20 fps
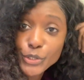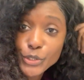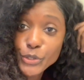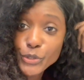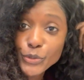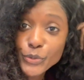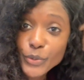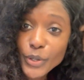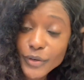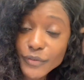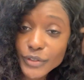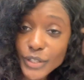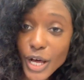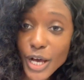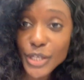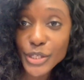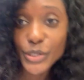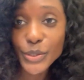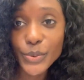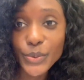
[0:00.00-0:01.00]
2 of law
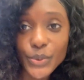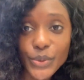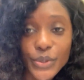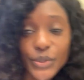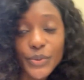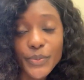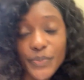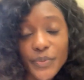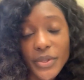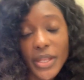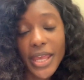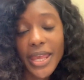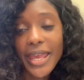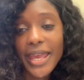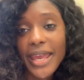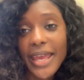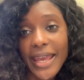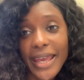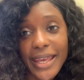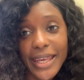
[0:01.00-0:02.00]
school,
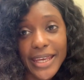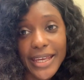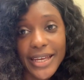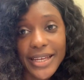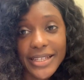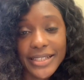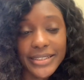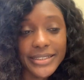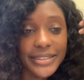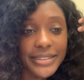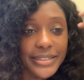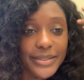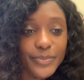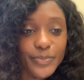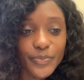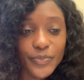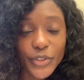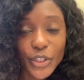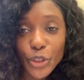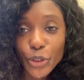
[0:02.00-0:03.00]
and
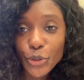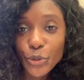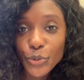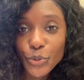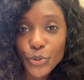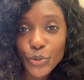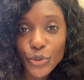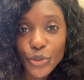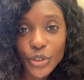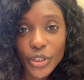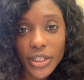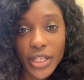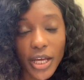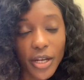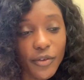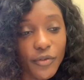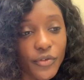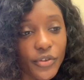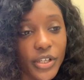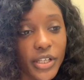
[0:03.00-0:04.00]
the usual, a lot
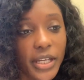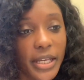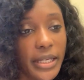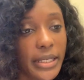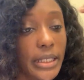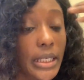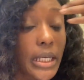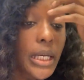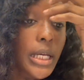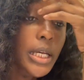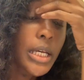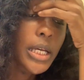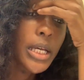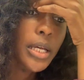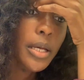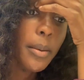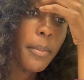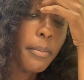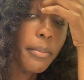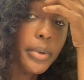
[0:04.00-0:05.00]
of reading,
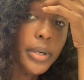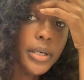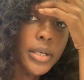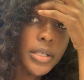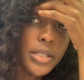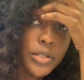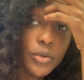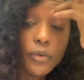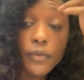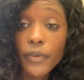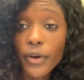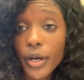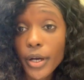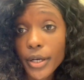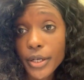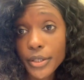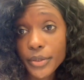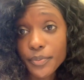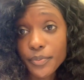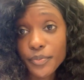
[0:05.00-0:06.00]
but so
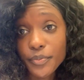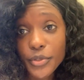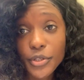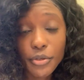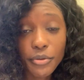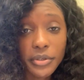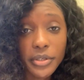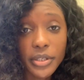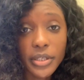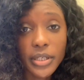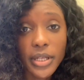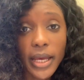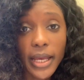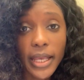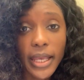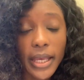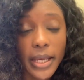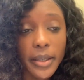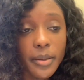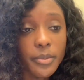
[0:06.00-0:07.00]
far so good. I
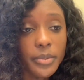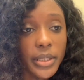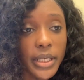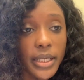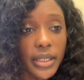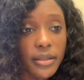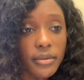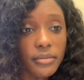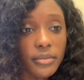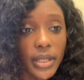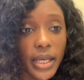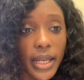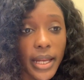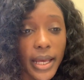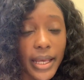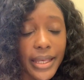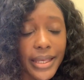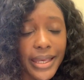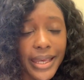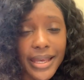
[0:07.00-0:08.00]
can't complain, and I
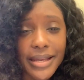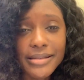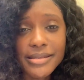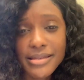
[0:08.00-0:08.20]
can't